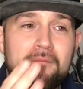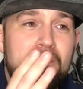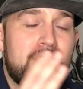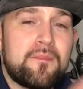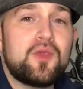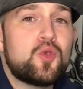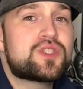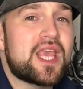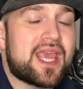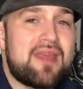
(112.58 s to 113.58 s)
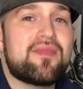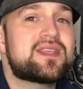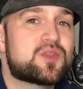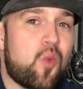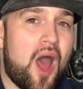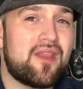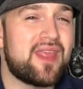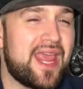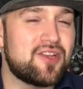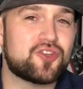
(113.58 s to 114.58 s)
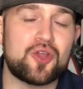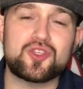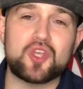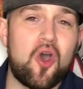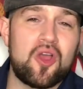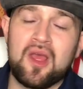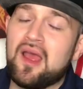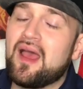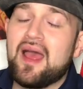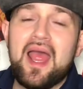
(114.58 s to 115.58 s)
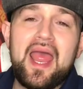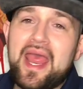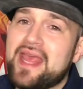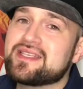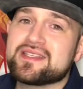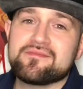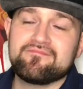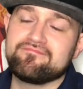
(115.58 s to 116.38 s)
the music in this one, the intro song, it's